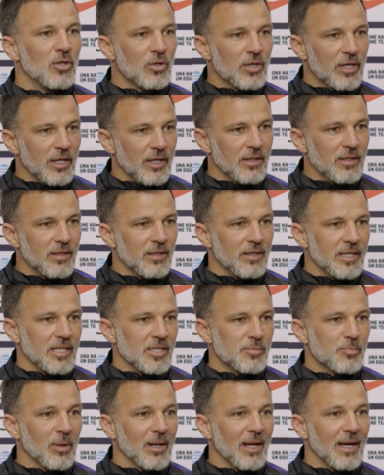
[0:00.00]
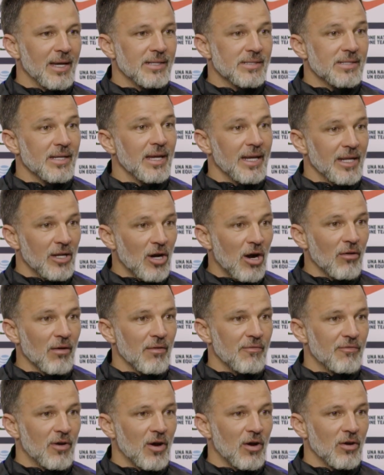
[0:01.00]
look at these players in our
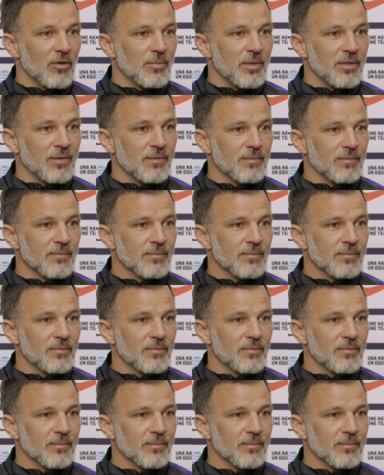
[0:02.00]
environment